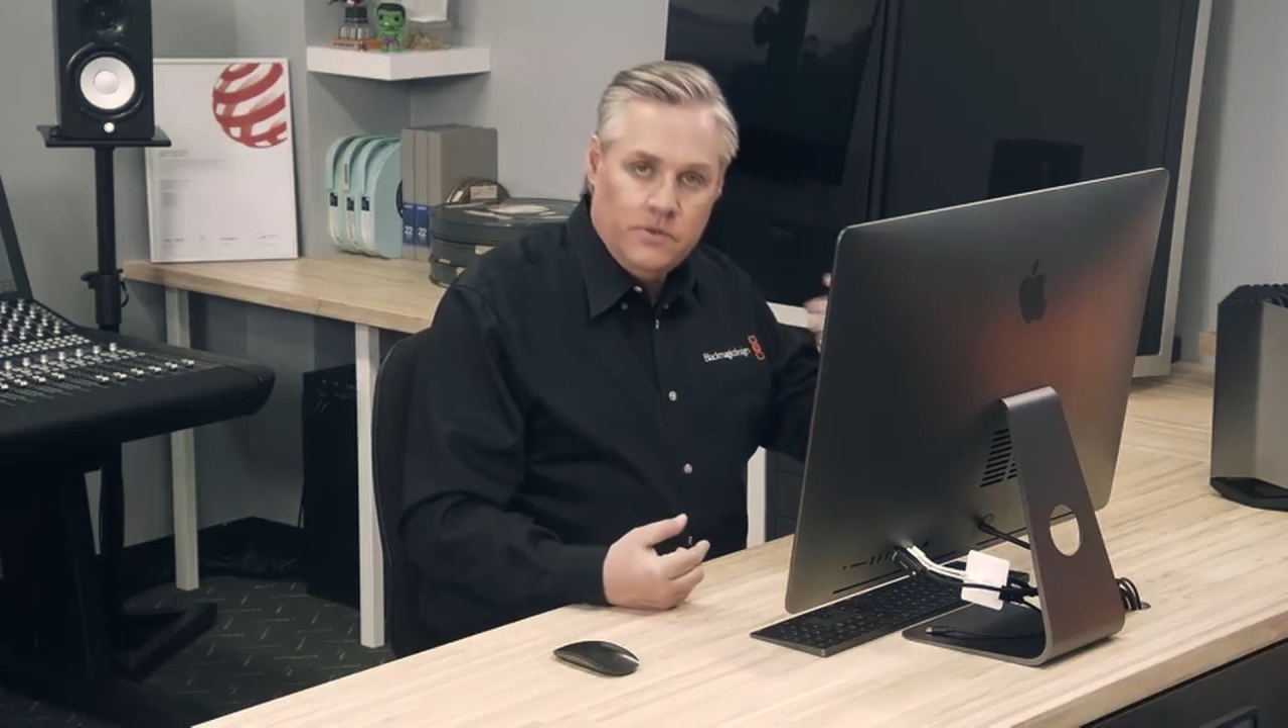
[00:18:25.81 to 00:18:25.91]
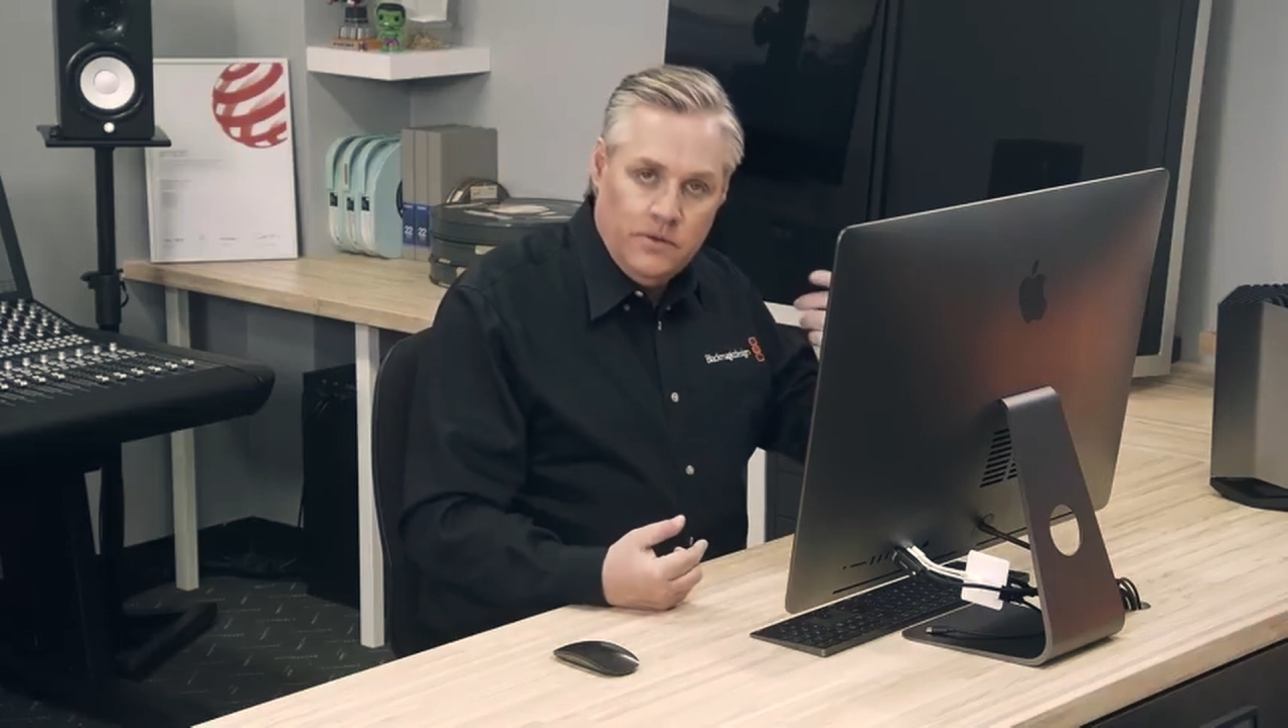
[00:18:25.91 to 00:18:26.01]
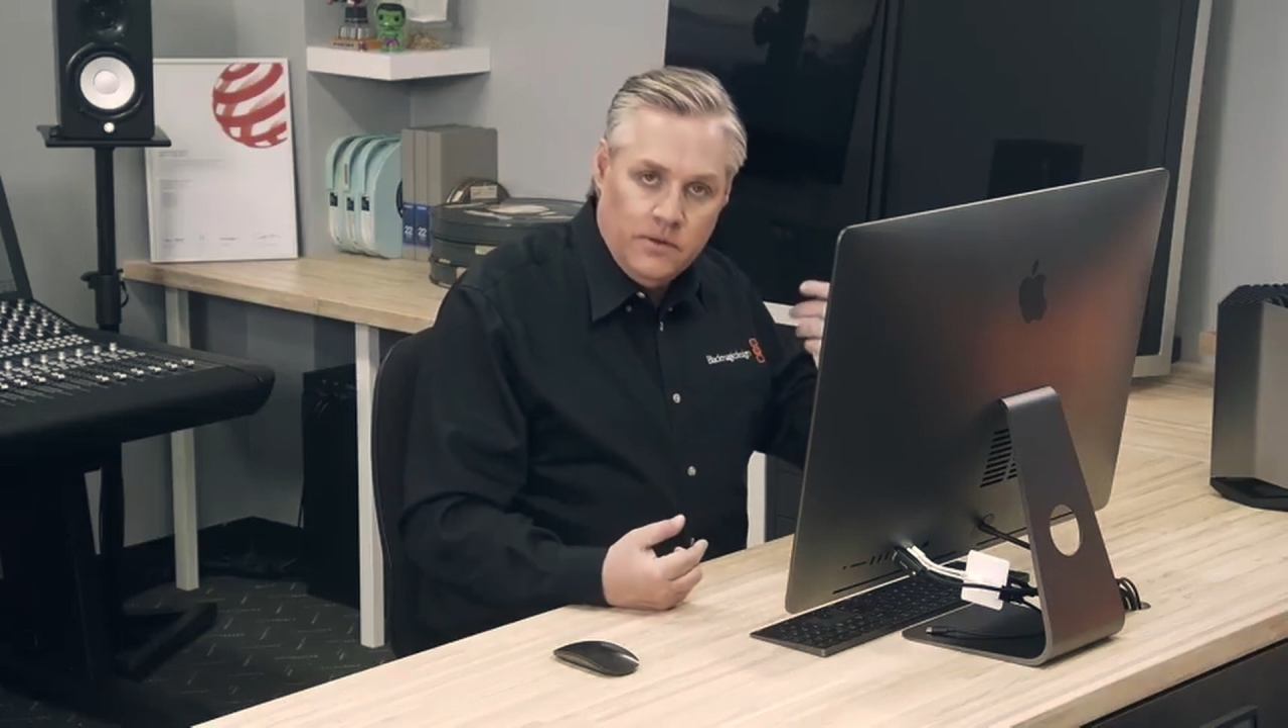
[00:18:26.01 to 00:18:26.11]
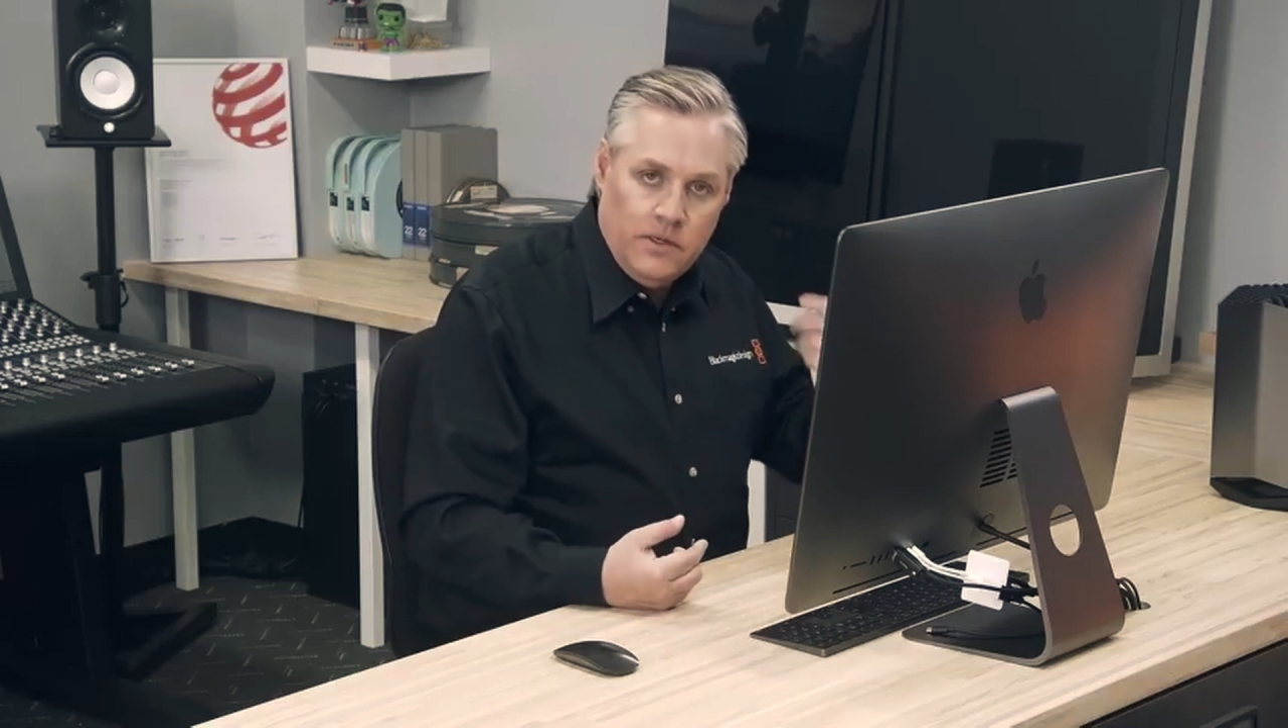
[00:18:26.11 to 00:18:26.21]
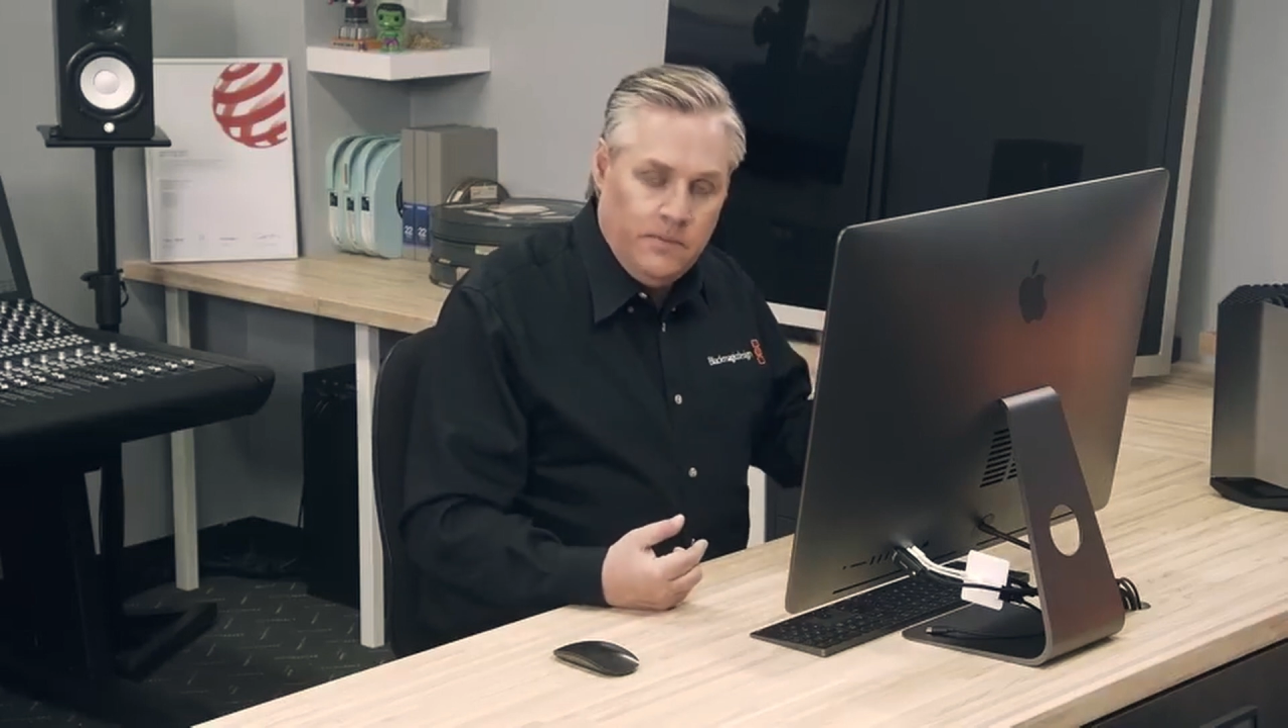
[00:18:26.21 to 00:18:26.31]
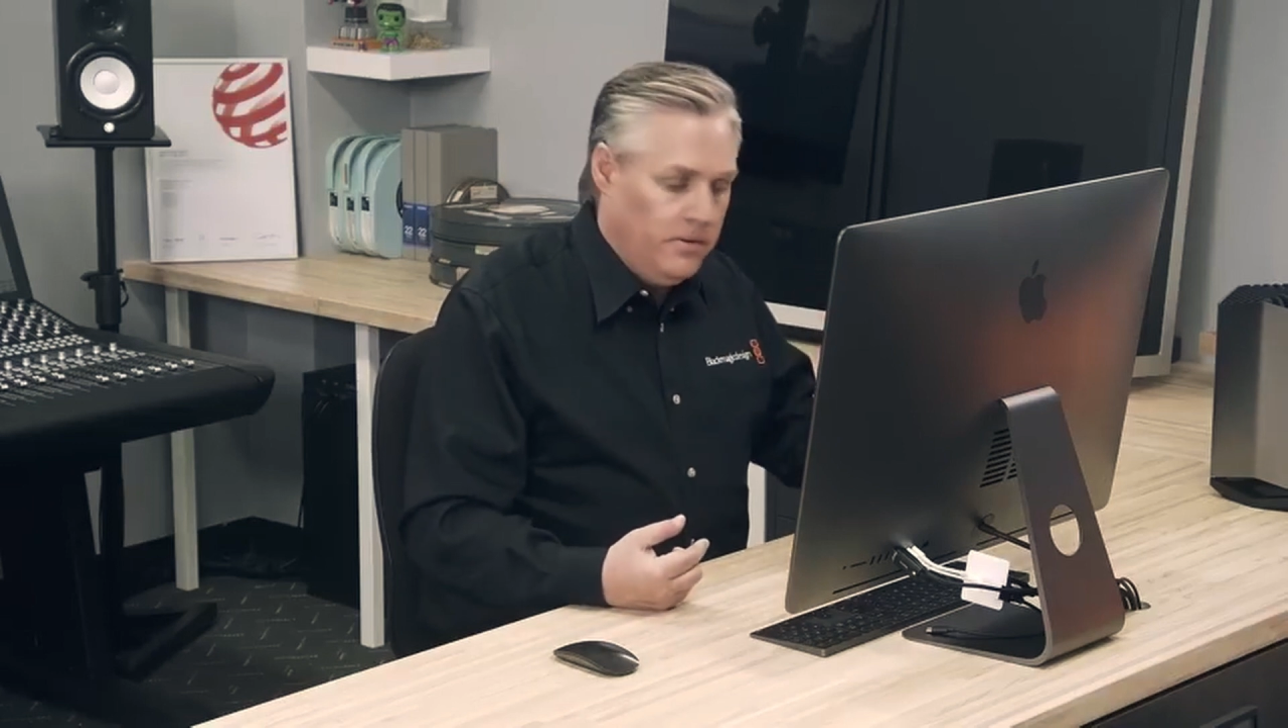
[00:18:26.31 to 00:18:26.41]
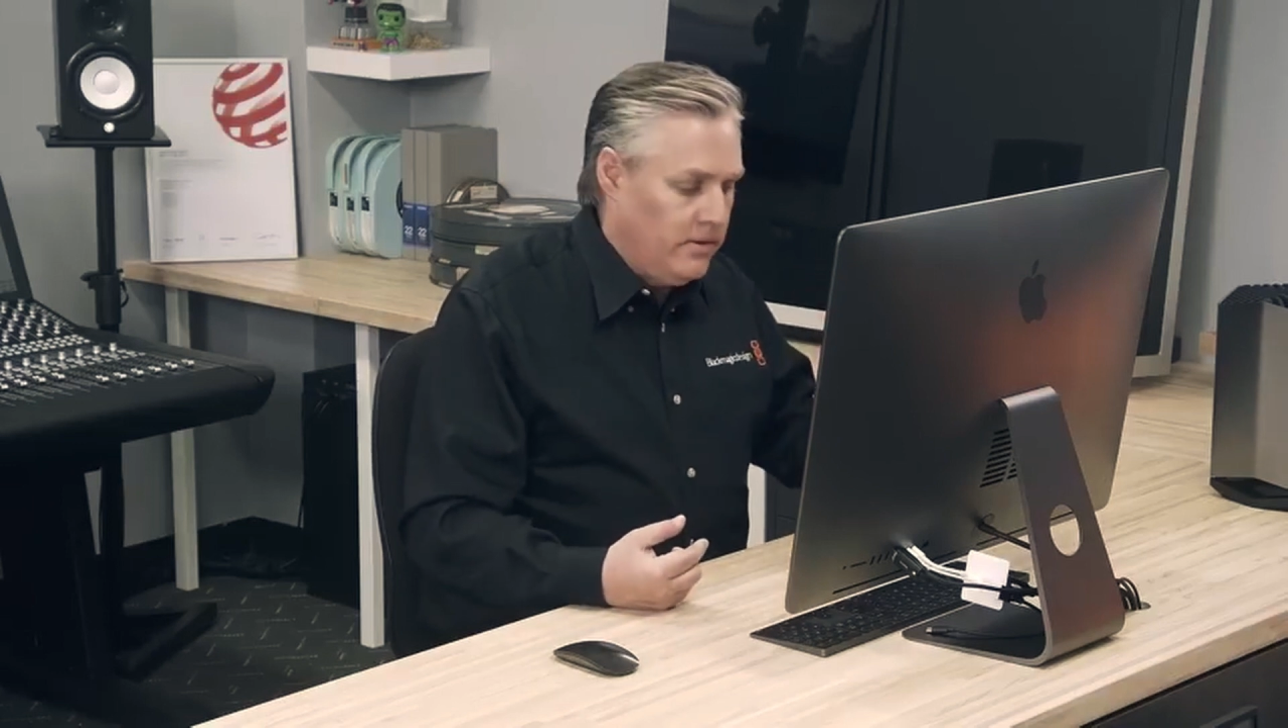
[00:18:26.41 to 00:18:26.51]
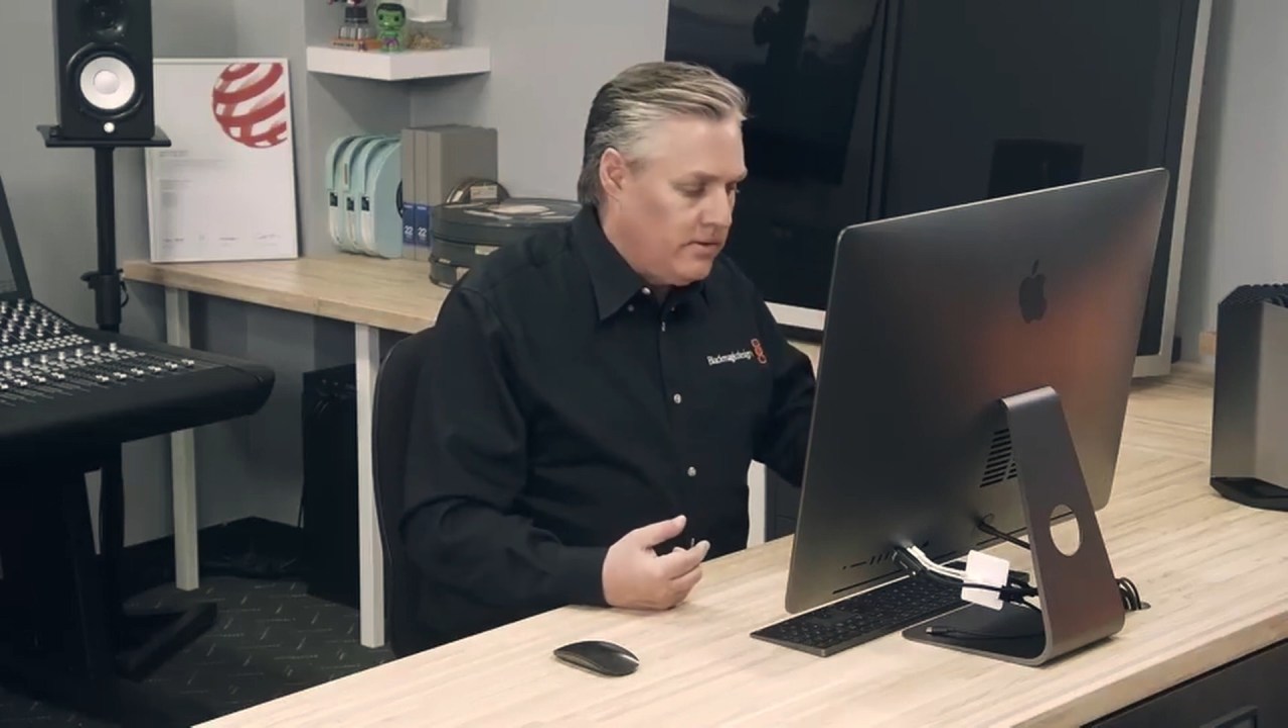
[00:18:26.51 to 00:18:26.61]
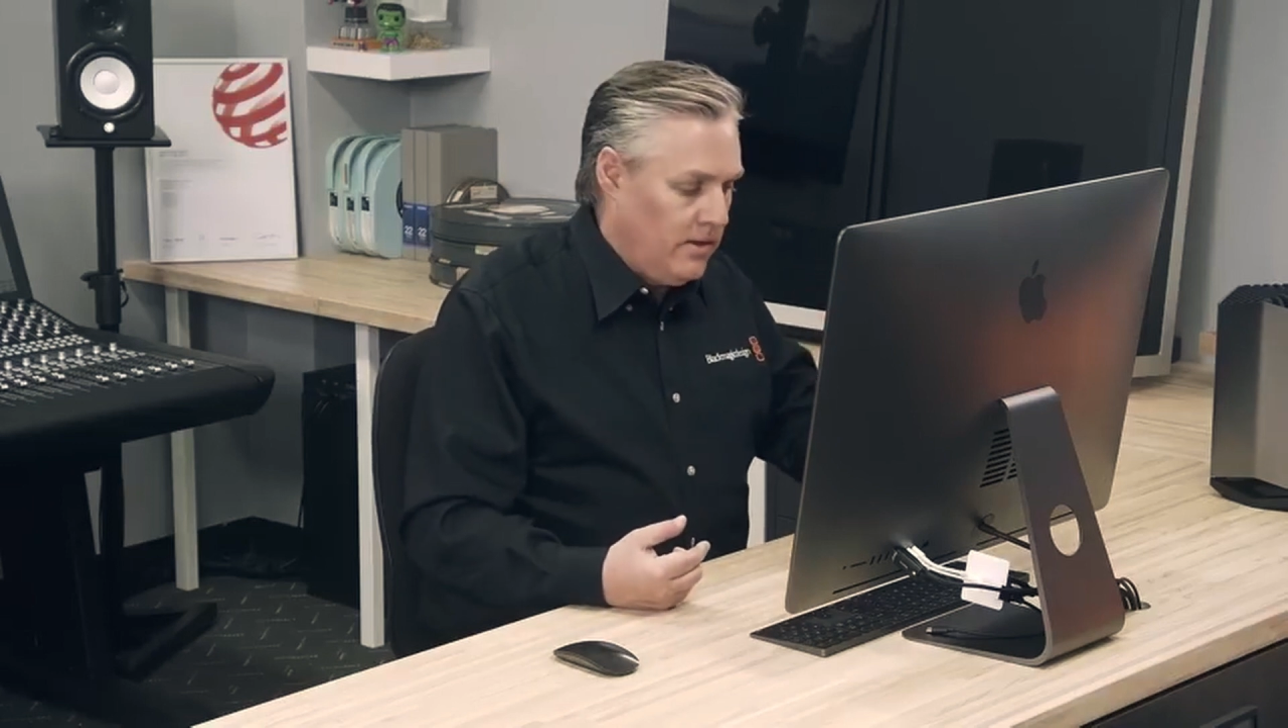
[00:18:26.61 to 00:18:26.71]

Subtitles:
to the clip on the